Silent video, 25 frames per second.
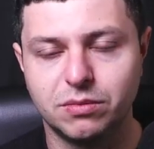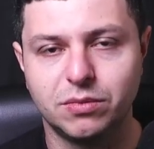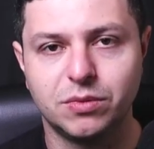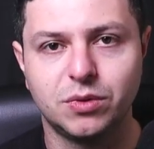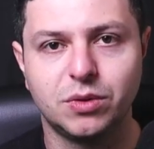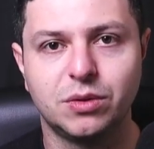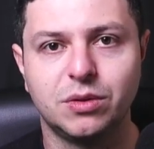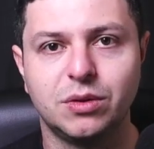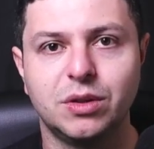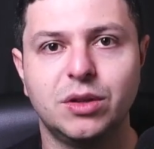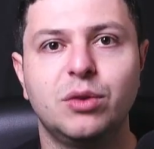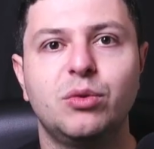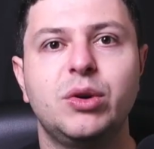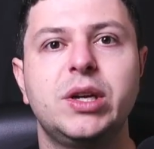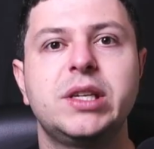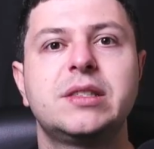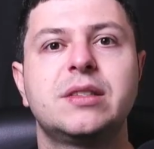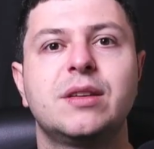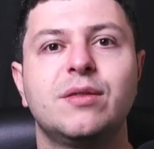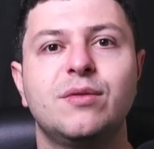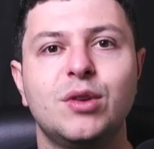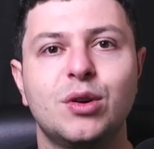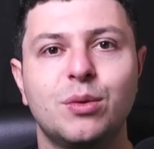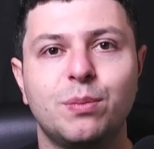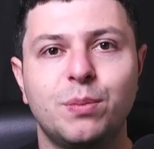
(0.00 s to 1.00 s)
the rest
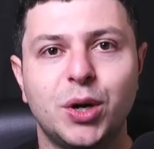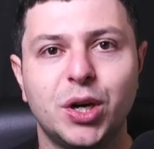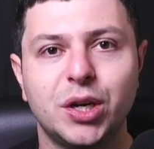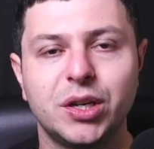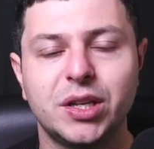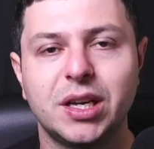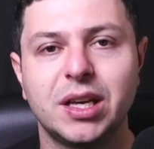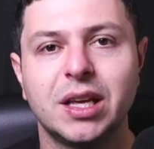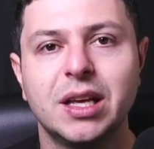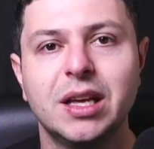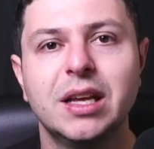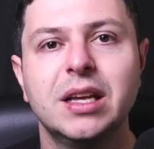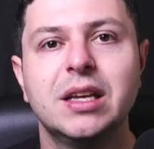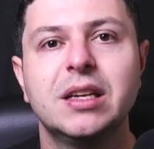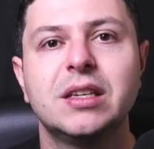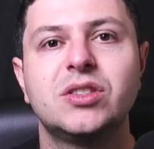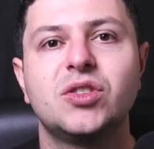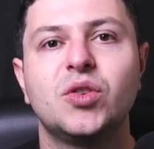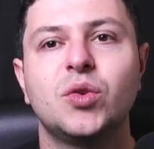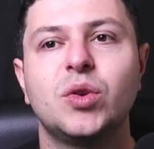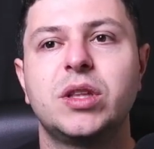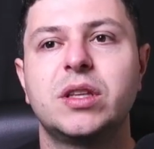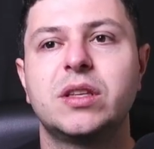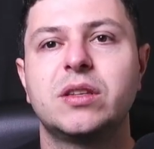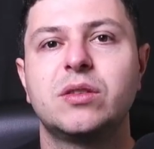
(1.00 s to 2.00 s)
of your body, so
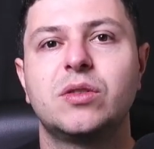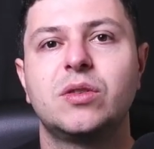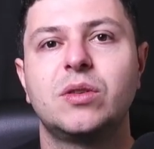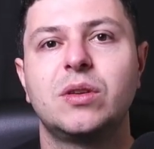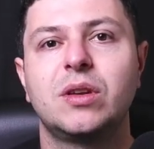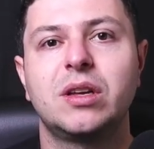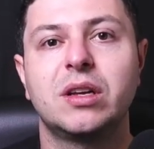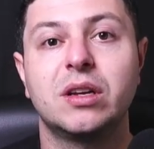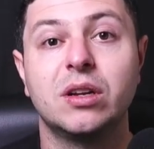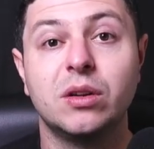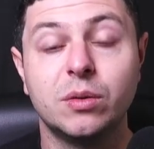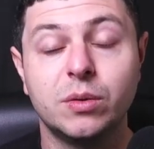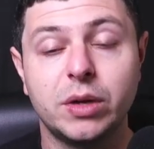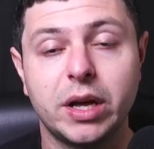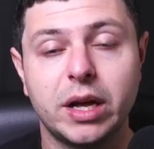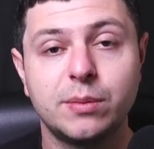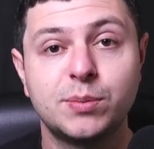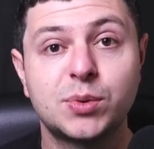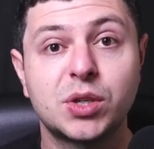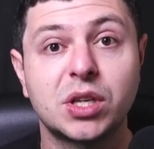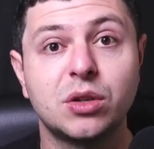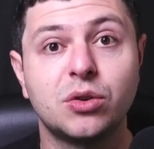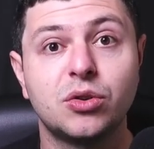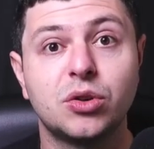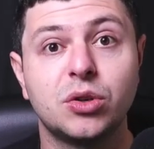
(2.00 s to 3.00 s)
it helps
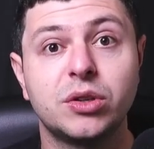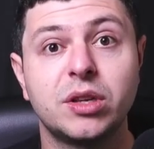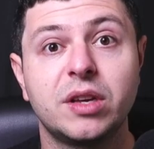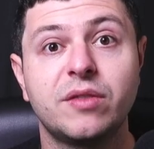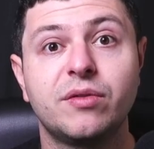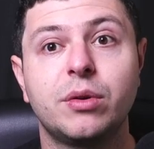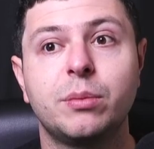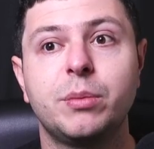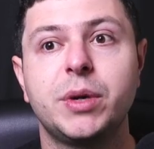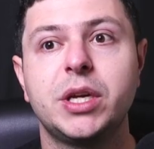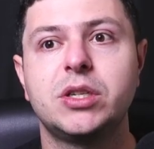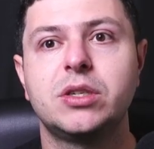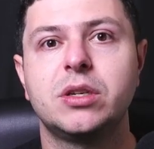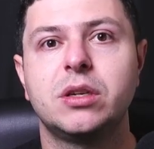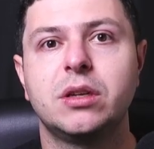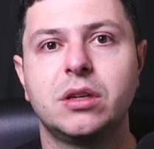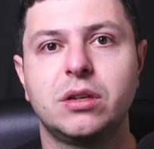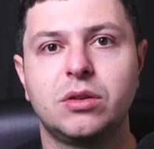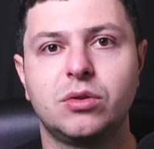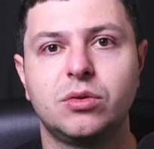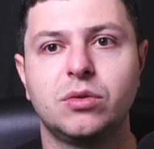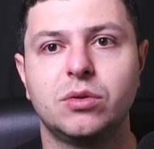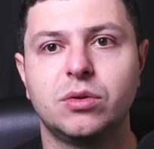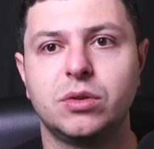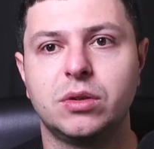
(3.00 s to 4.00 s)
control the inflammation
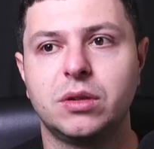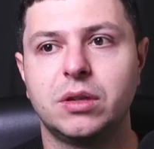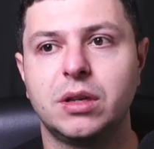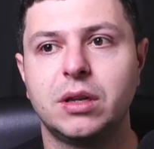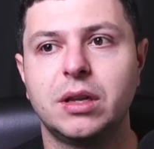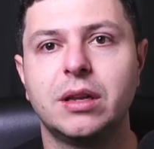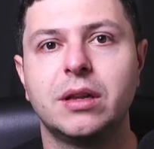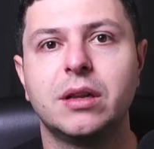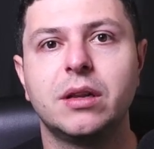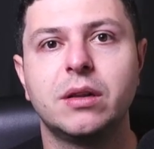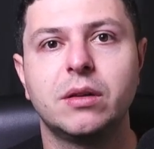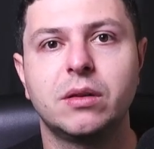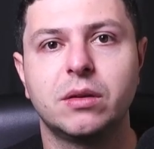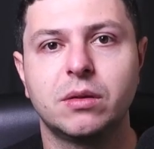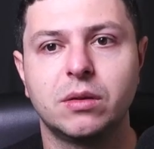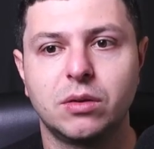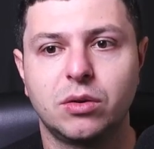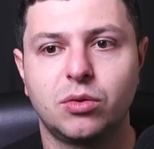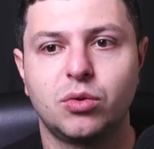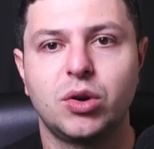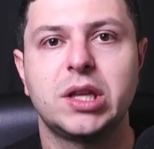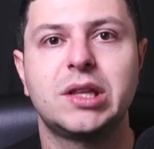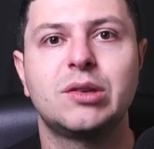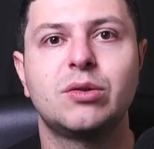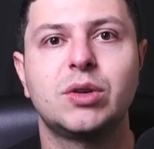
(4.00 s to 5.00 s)
to a
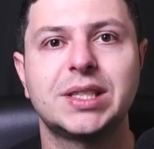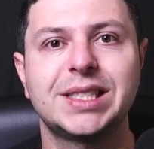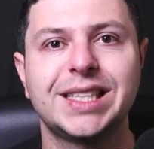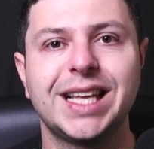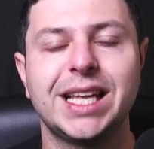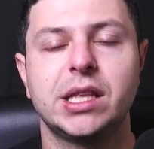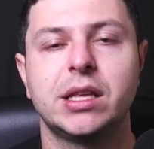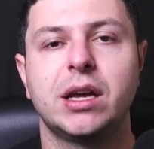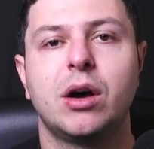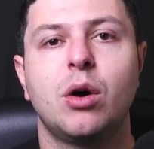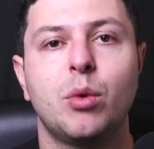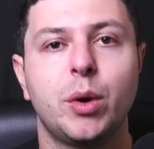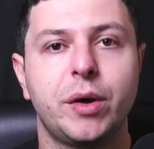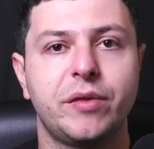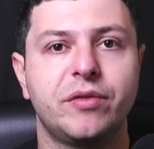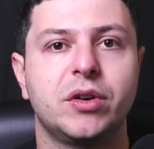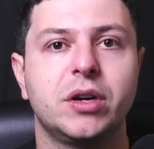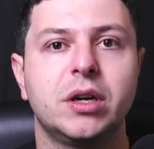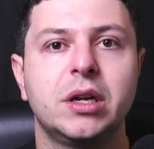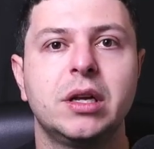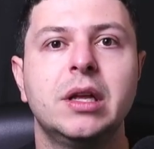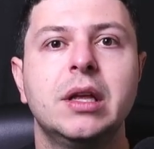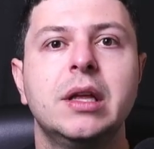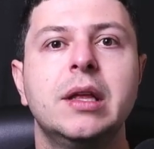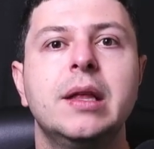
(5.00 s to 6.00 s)
greater extent. However,
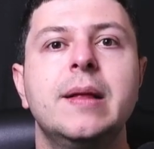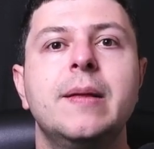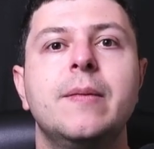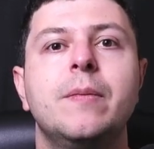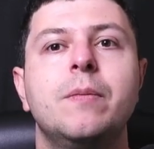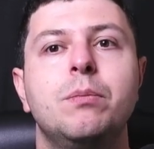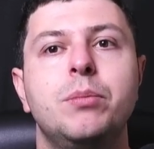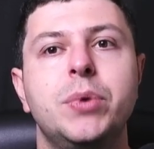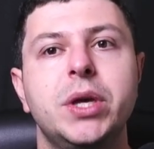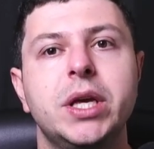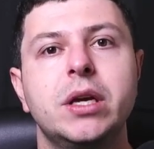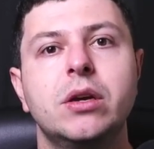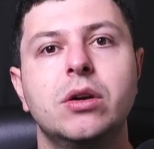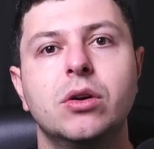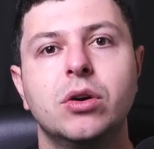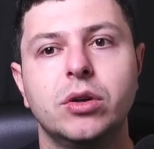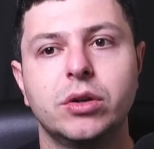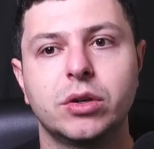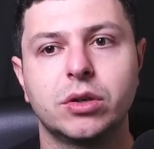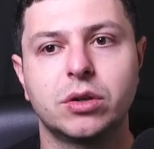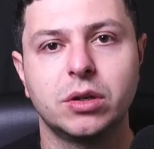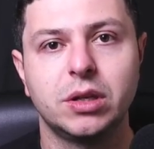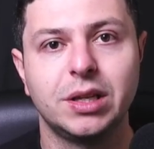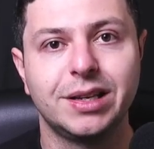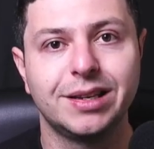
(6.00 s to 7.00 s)
being on
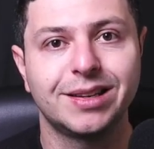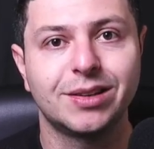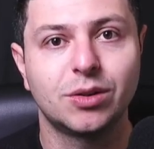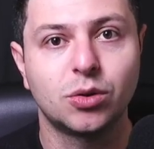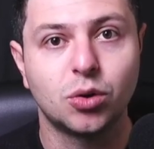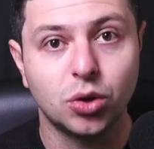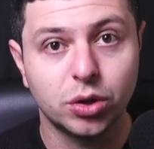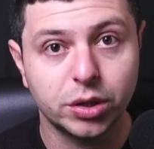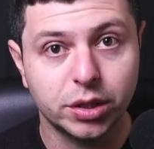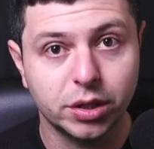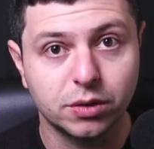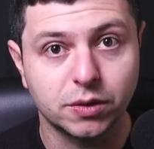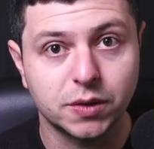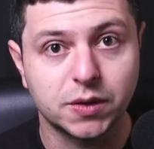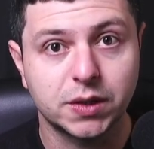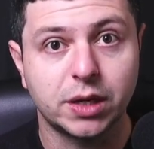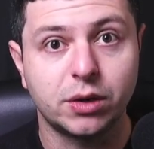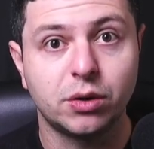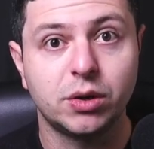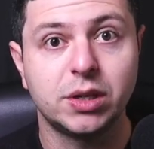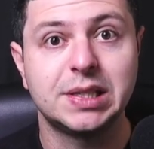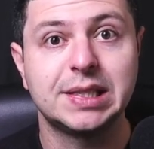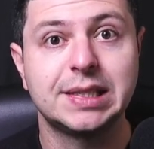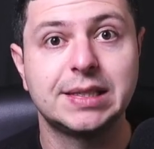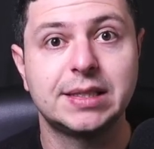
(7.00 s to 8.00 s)

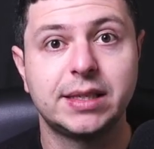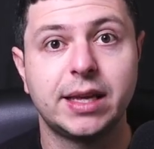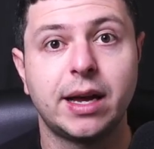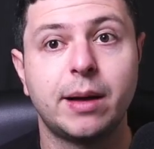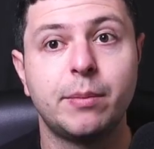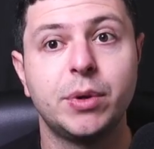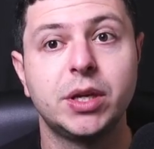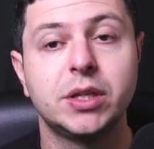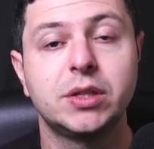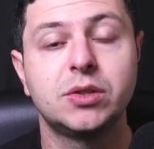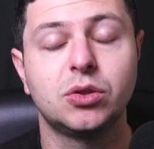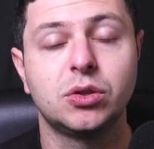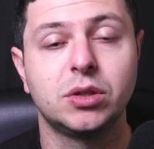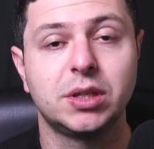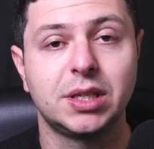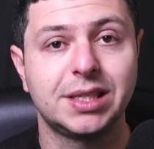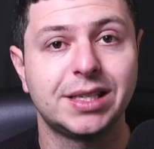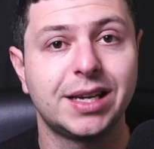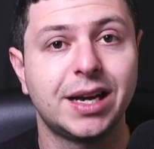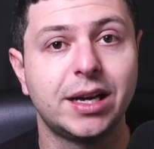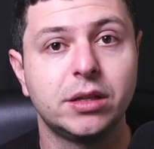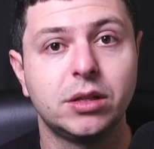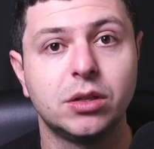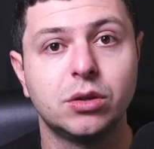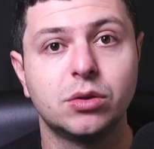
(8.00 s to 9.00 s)
corticosteroids as tablets on these
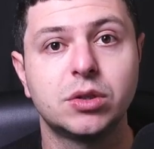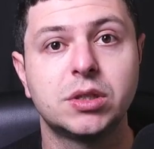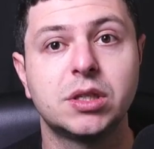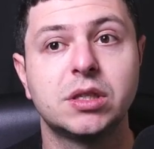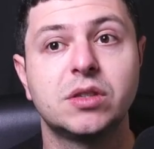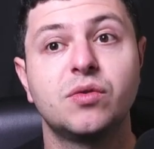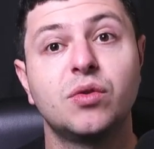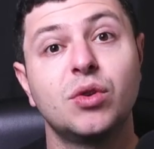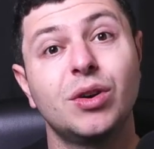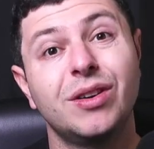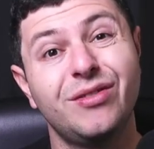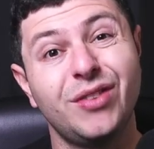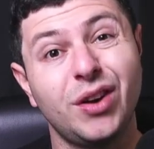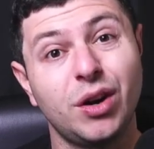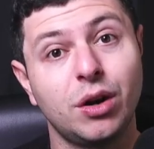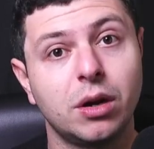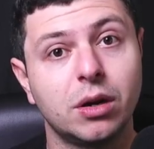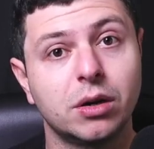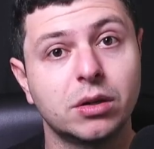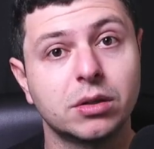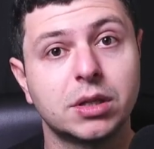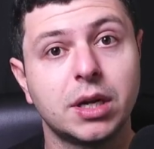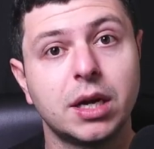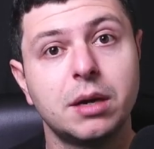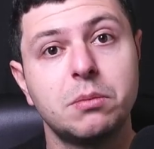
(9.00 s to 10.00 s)
high doses for a very long
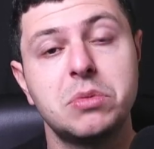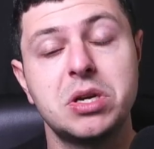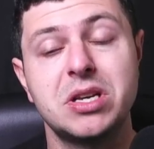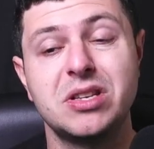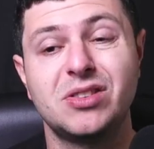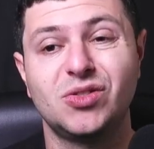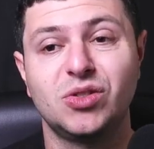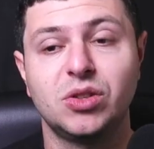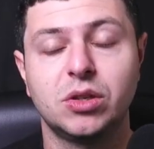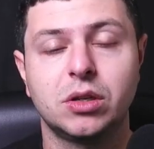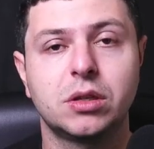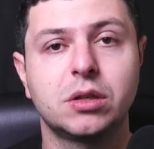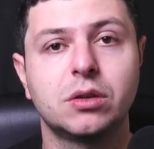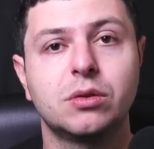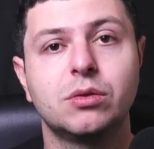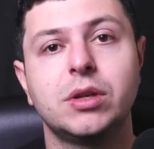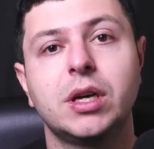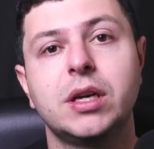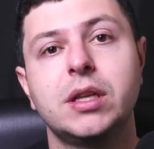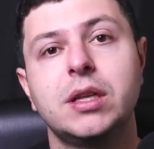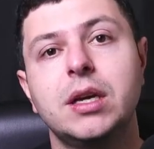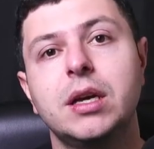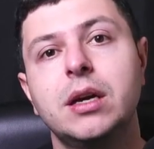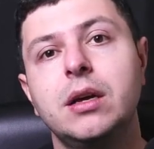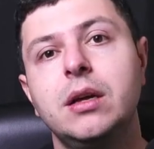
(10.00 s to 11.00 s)
time is not a good
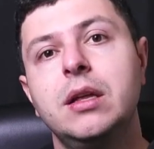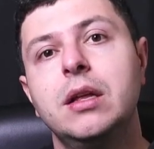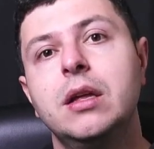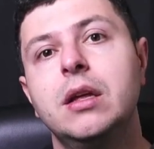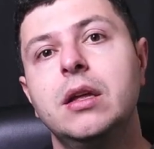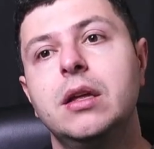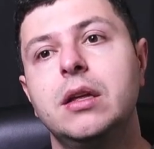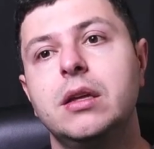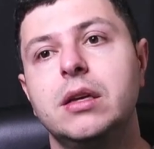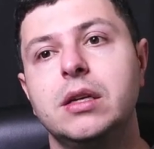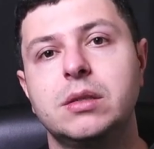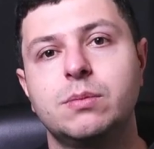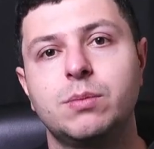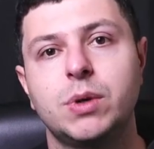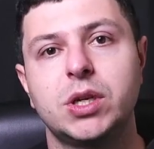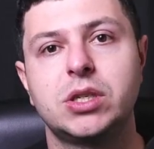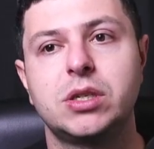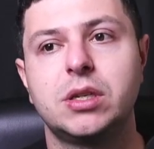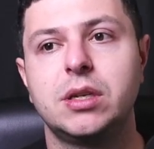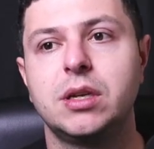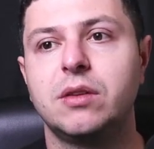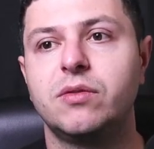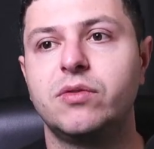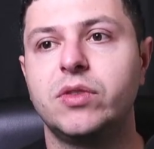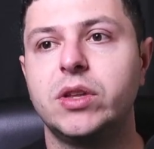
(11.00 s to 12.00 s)
idea,
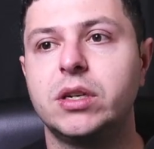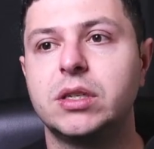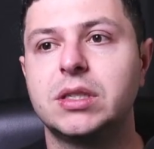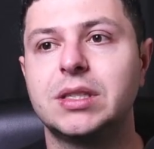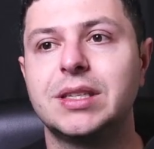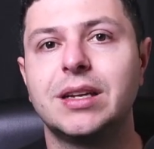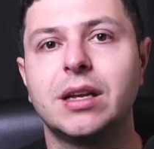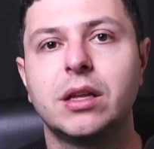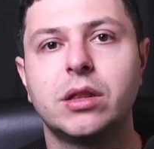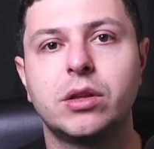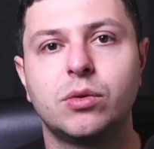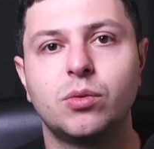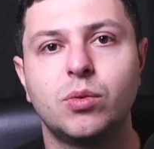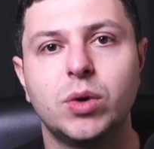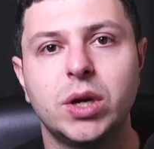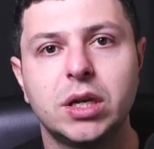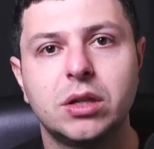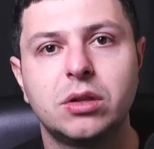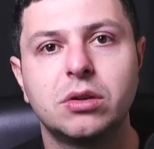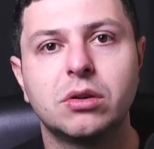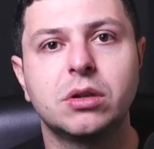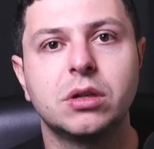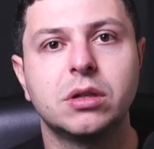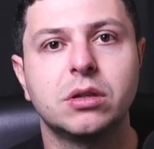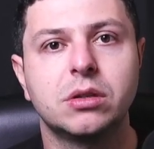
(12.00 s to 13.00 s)
especially if there's another way
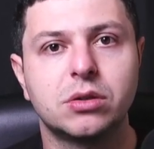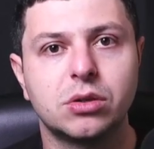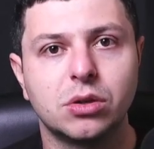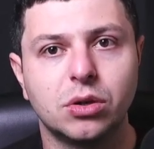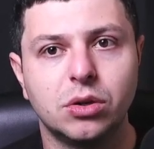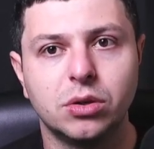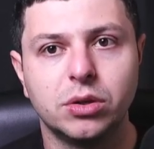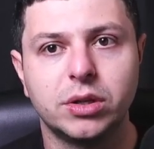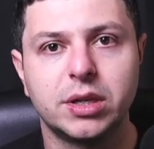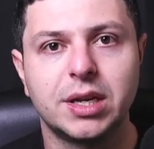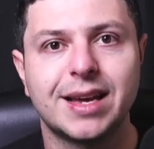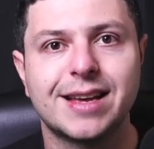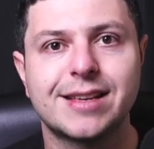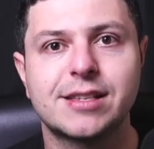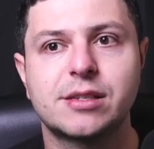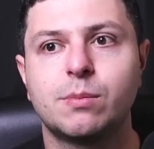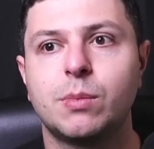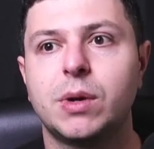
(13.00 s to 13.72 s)
to control the asthma,